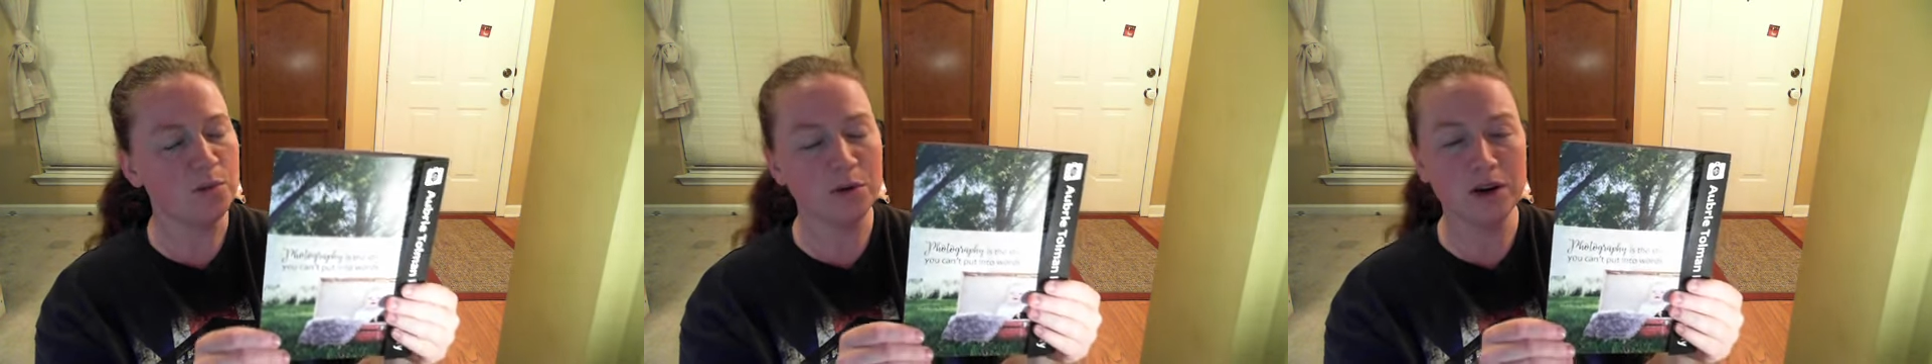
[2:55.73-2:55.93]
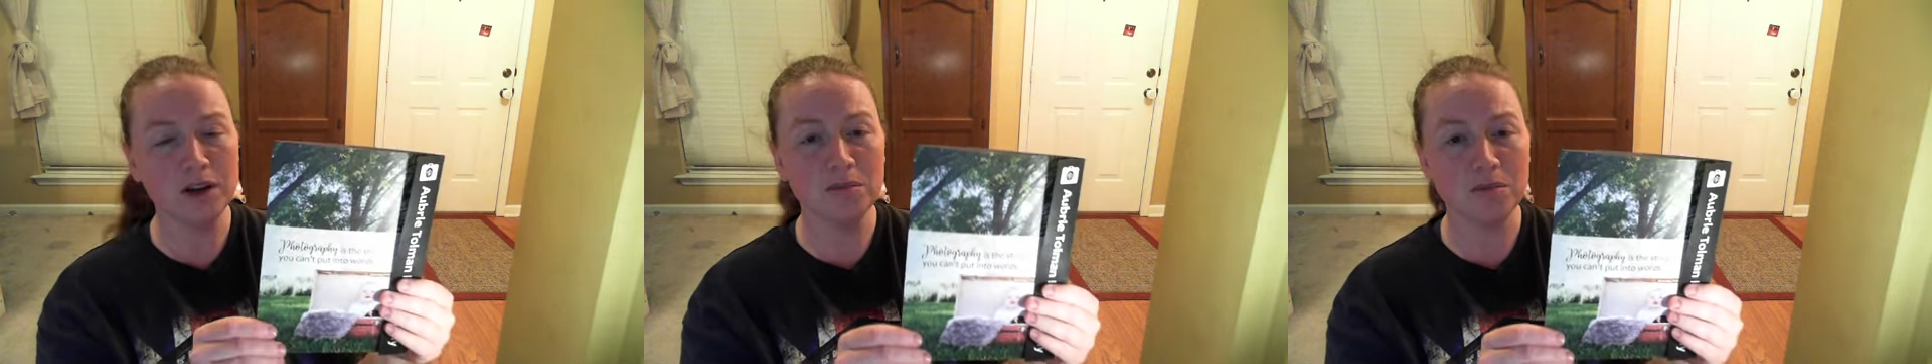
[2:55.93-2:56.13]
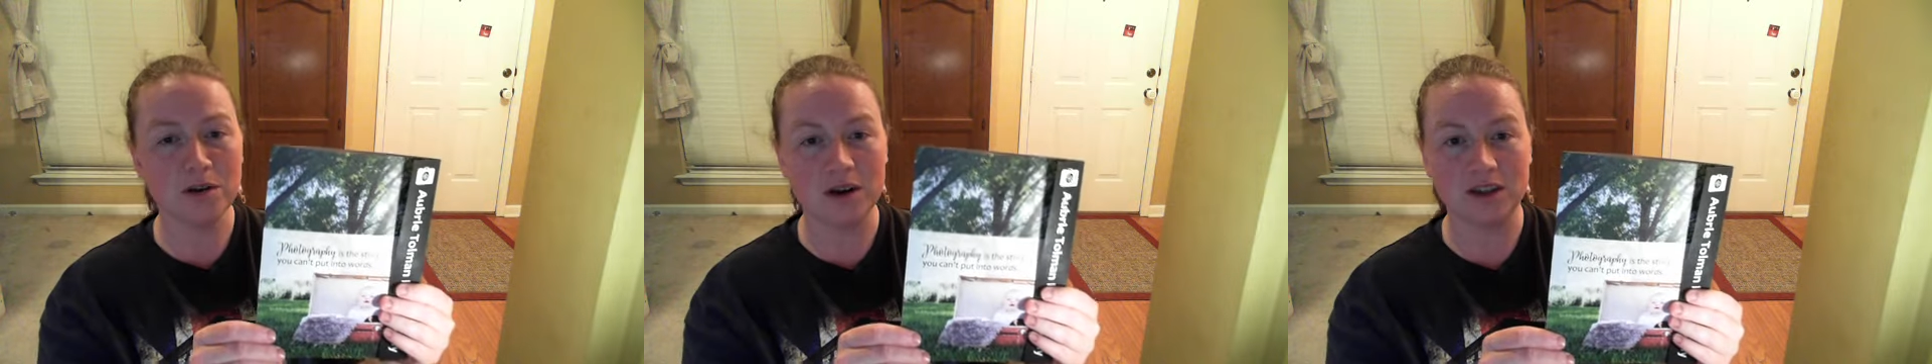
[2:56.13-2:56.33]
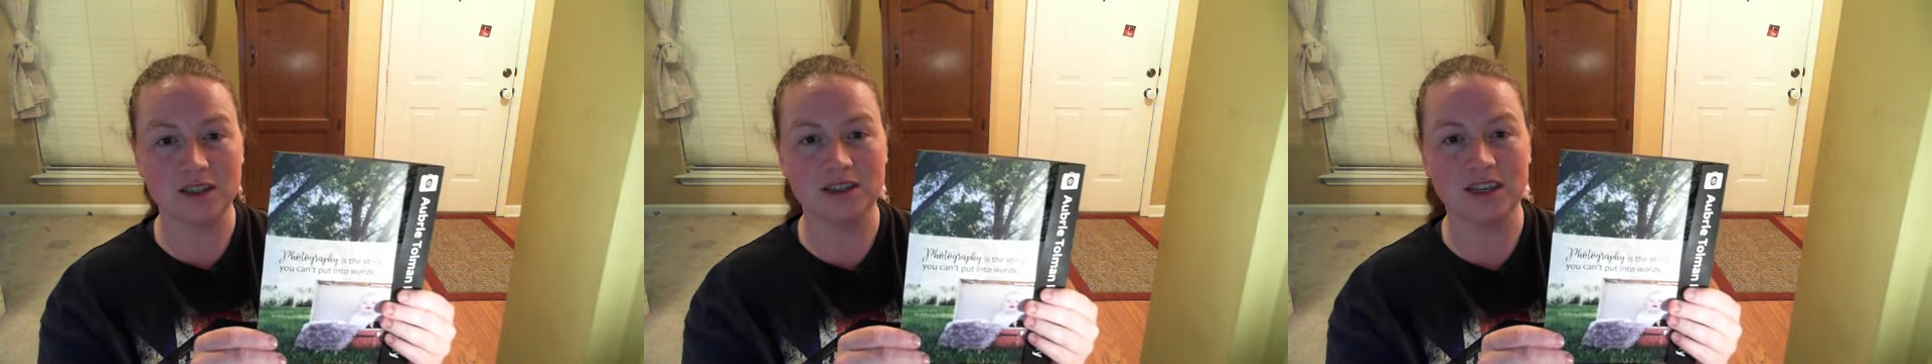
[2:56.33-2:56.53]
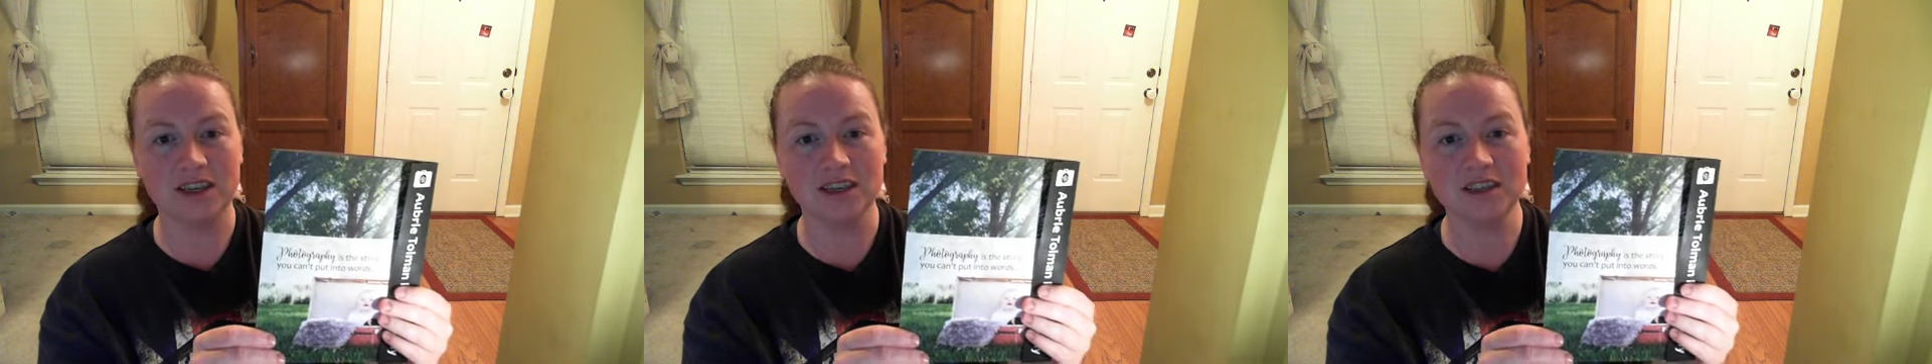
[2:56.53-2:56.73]
print
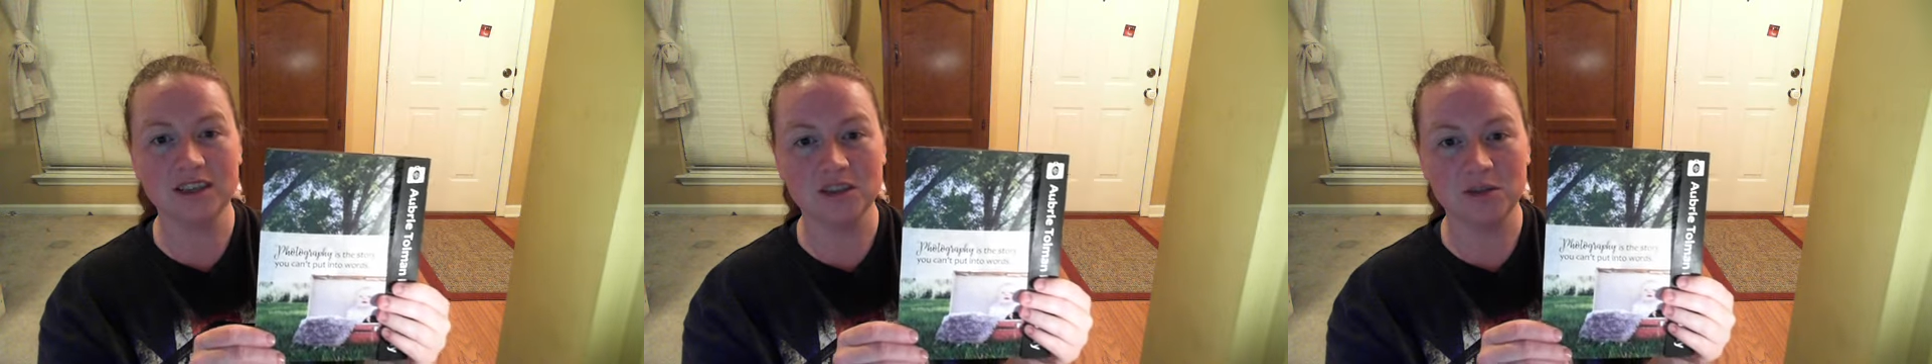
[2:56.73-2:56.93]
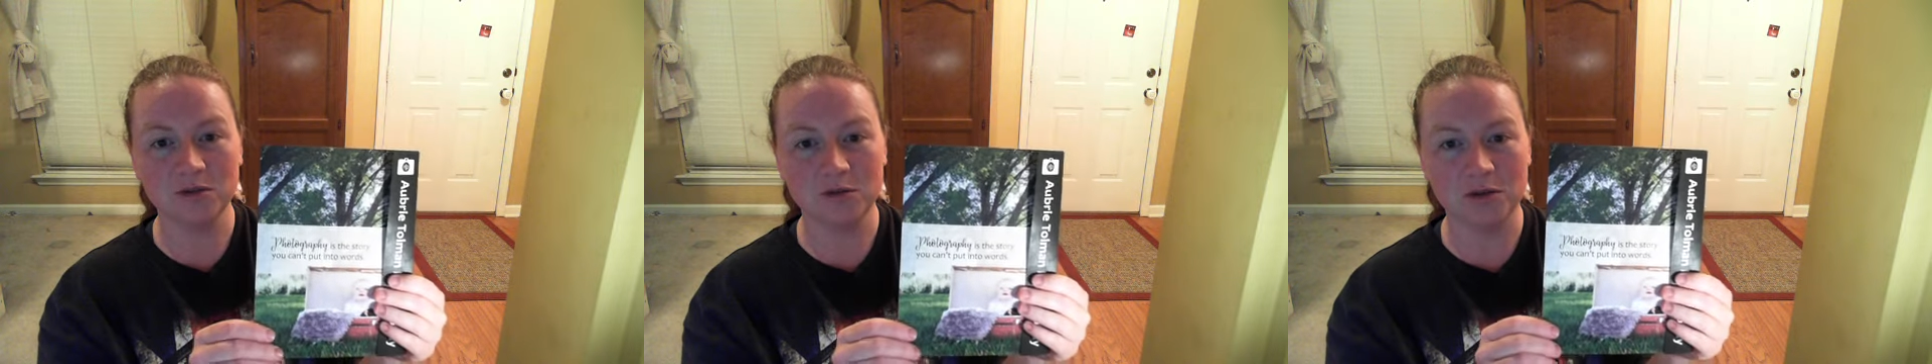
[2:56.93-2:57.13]
process